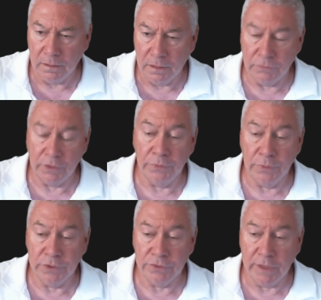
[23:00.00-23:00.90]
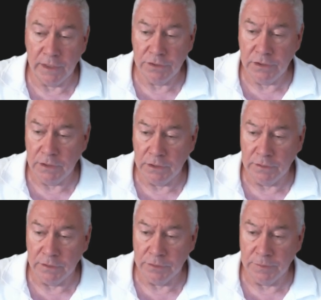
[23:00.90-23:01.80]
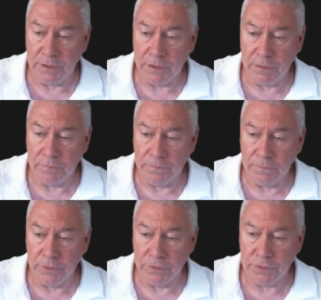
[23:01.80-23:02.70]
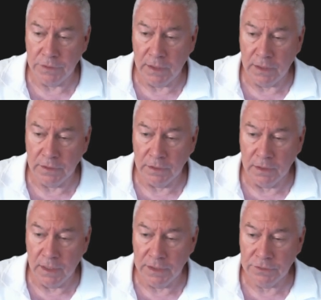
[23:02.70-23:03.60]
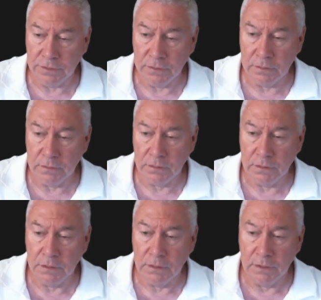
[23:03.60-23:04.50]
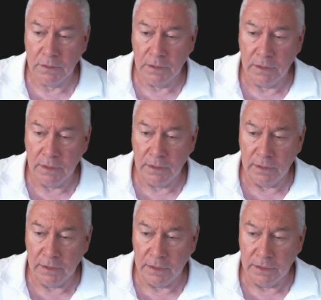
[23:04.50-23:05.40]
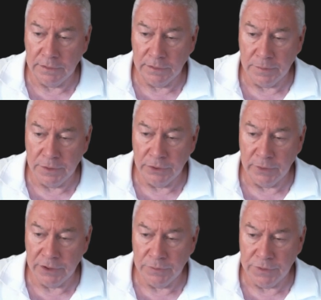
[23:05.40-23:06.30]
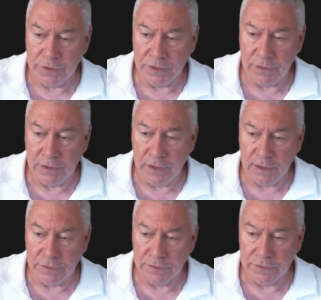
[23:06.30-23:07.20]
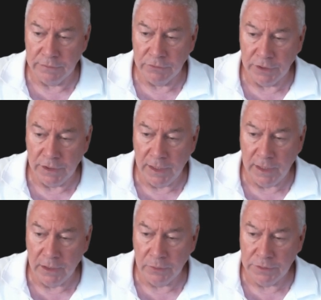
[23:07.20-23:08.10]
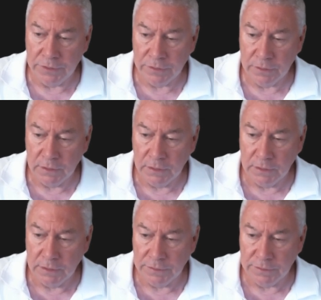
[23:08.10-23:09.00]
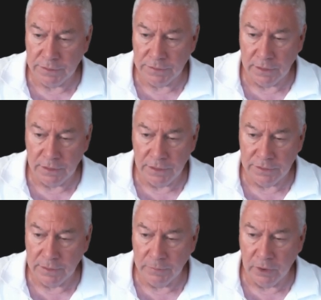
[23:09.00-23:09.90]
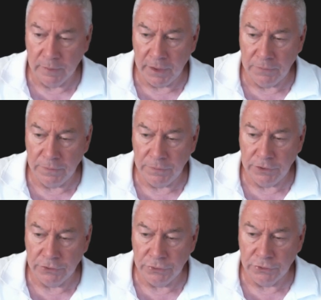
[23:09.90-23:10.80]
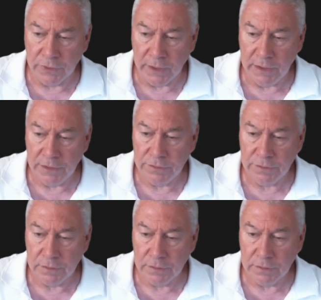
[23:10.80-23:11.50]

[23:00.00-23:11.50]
I've run through the strategy. It tells me the first and the last. It tells me the duration was 60 days and 17 hours. It says down here somewhere I made 52 trades.